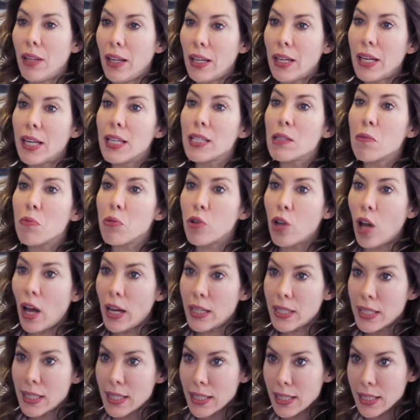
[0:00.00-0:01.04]
is applied to
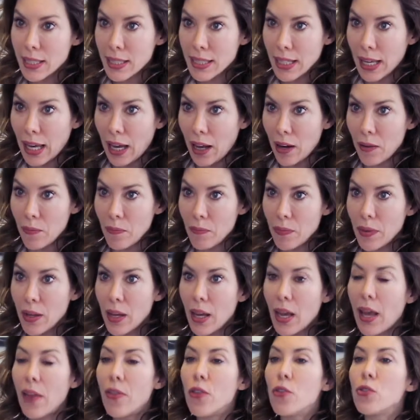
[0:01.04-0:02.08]
the skin, and
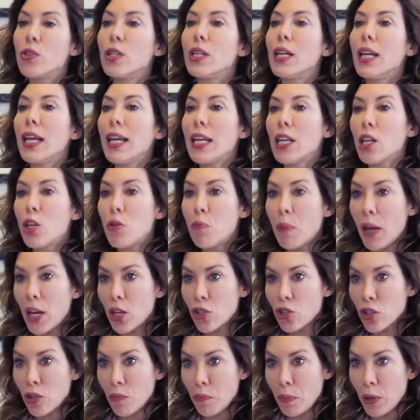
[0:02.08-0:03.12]
there's an incubation
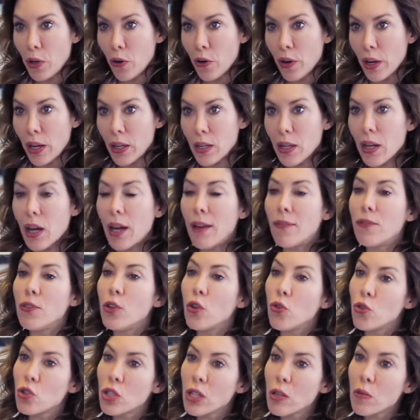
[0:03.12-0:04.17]
period of
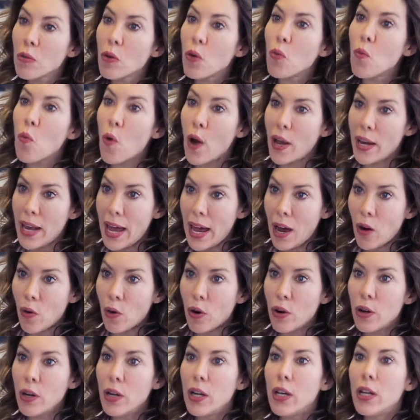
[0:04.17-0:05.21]
usually 1
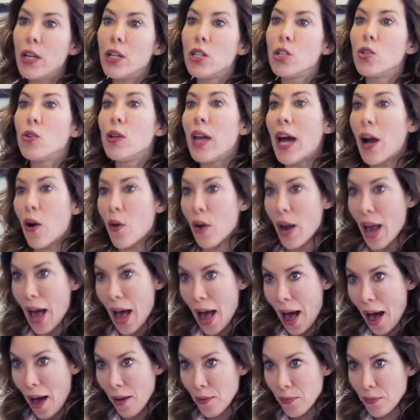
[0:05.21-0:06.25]
hour to an hour and a
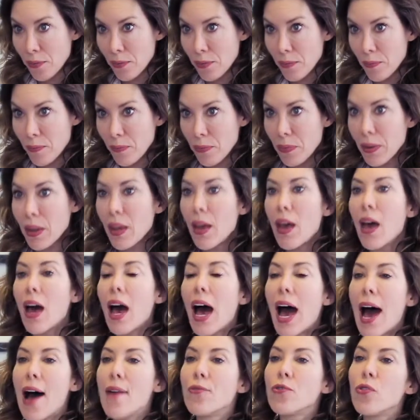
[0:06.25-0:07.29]
half.
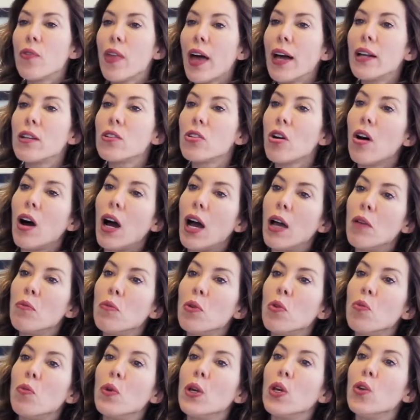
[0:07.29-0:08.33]
After that time,
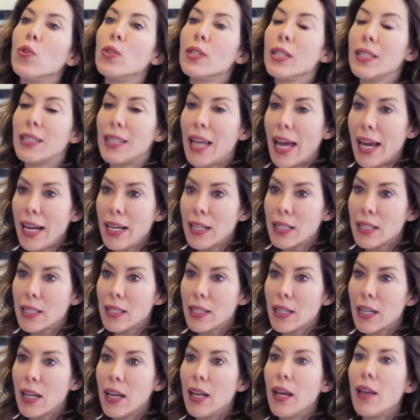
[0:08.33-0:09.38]
we use a light.
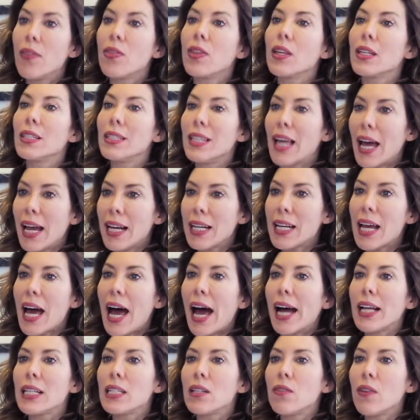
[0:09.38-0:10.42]
The light
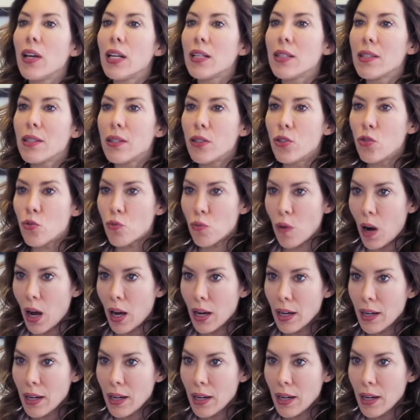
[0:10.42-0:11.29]
activates the drug,